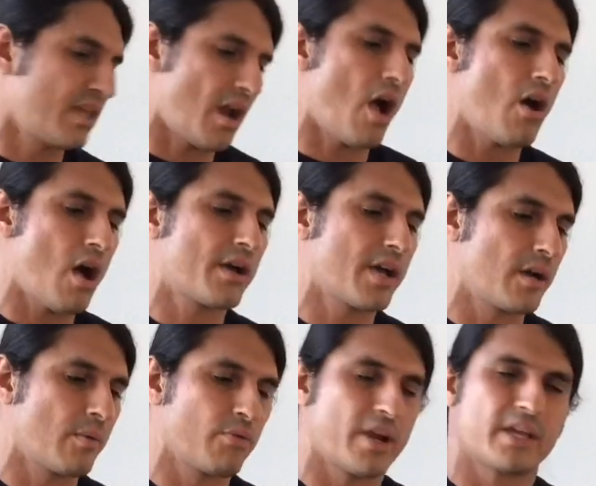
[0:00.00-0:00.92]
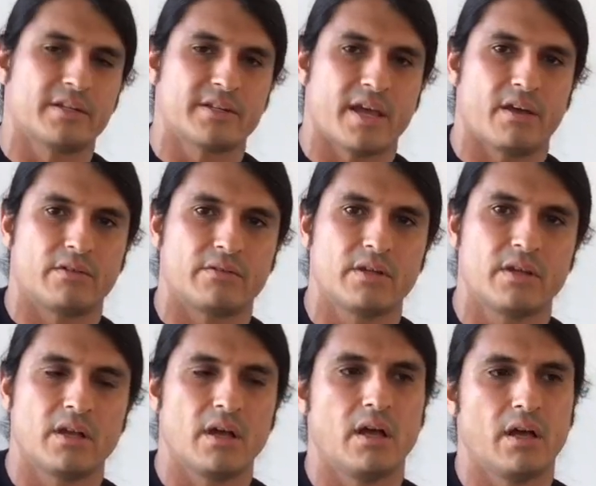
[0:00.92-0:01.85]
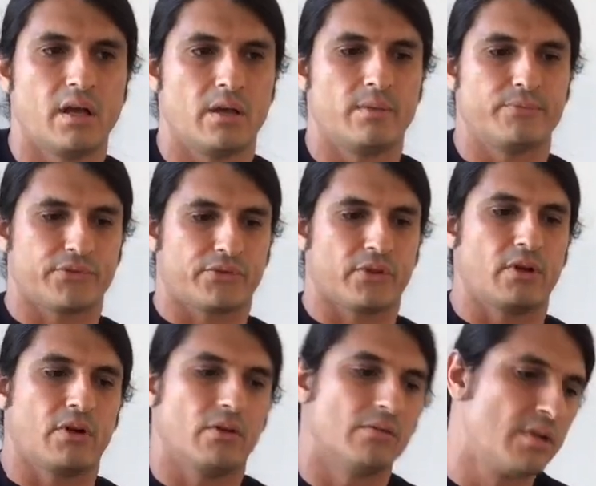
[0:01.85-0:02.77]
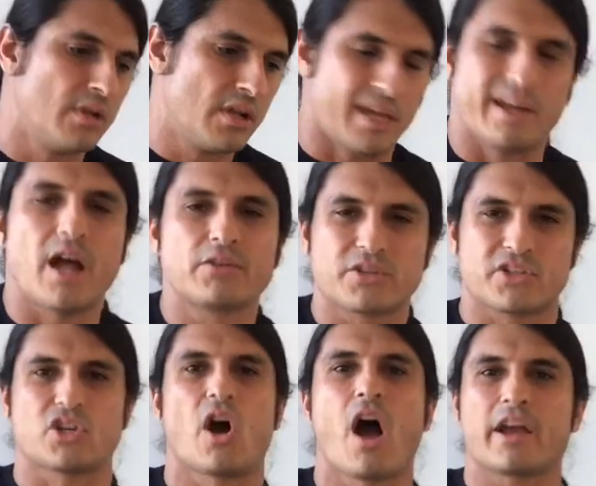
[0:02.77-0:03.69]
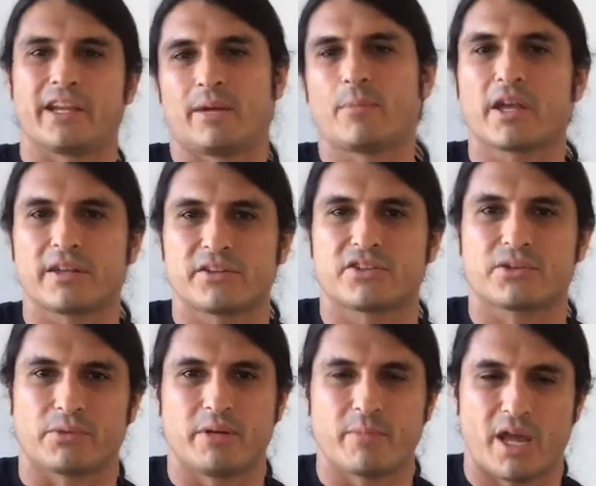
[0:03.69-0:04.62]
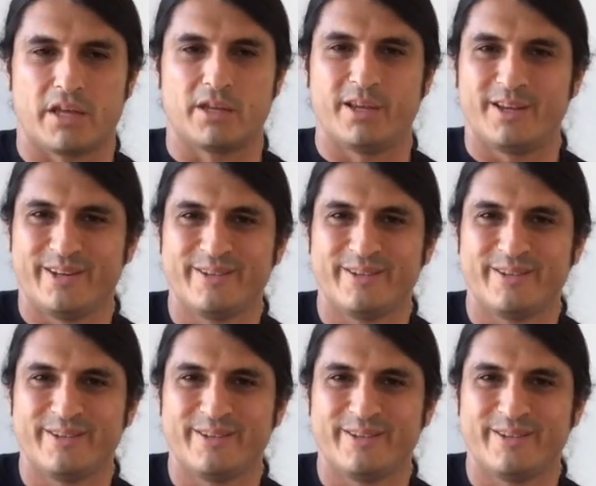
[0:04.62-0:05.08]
I'll kind of break it down. And I'll just talk it. I'm not gonna scream at you.